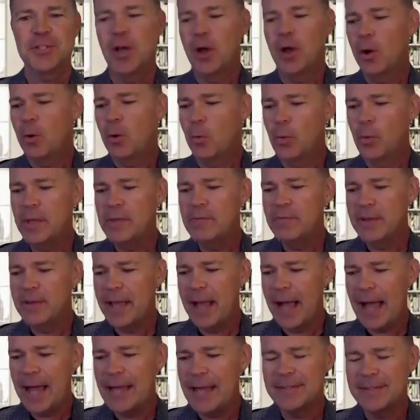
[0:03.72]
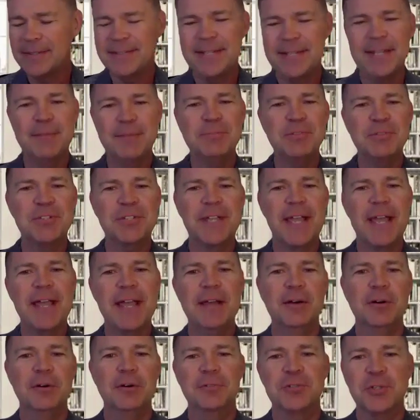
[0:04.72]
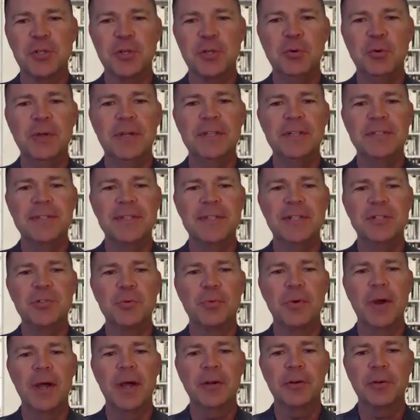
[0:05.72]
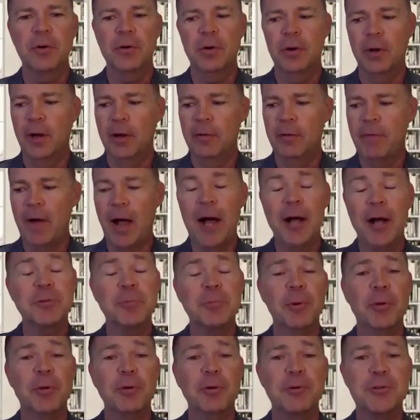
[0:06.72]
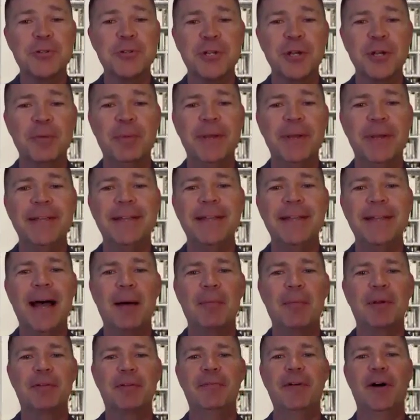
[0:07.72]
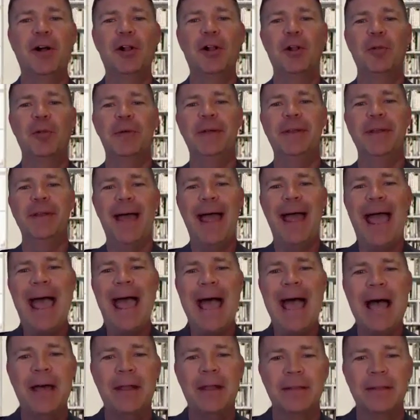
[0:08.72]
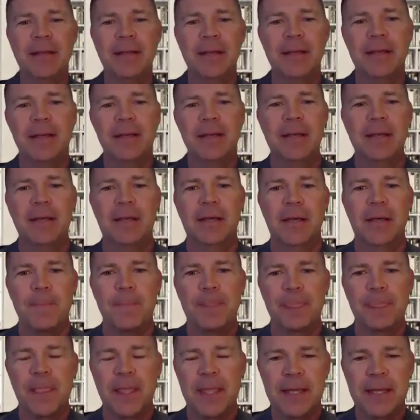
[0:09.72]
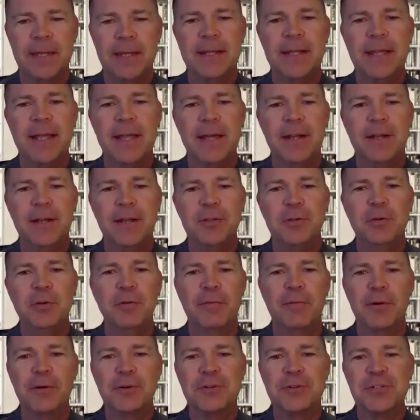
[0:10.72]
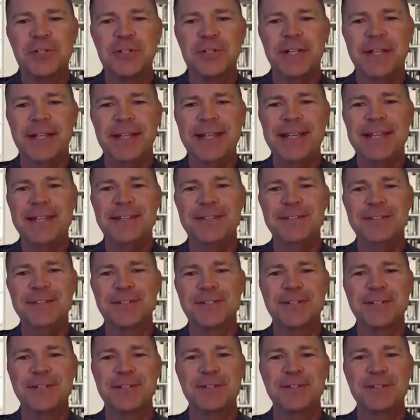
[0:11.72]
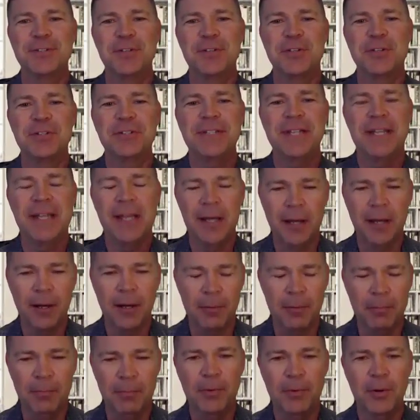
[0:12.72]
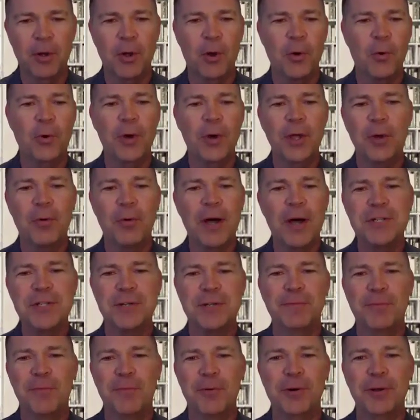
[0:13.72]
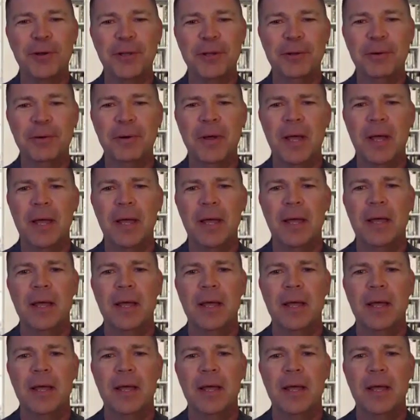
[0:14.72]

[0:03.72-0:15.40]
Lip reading: So we've got Tim Scales, who is the director of entrepreneurship and economic development at Indiana University East. Tim, quick question for you.